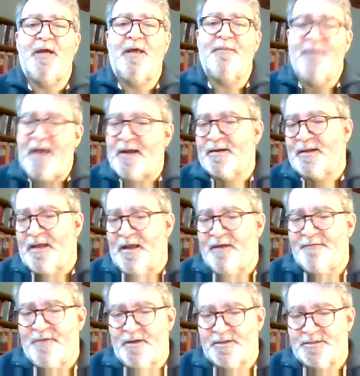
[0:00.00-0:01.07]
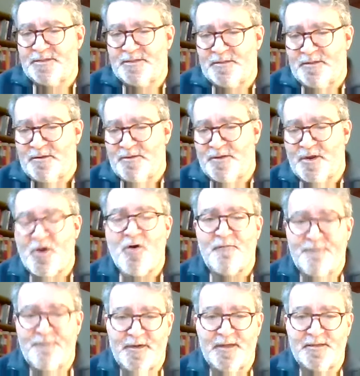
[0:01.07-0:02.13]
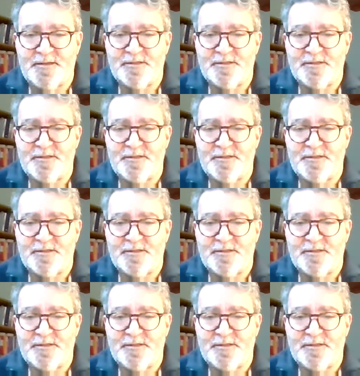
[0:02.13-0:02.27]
and that gave us the confidence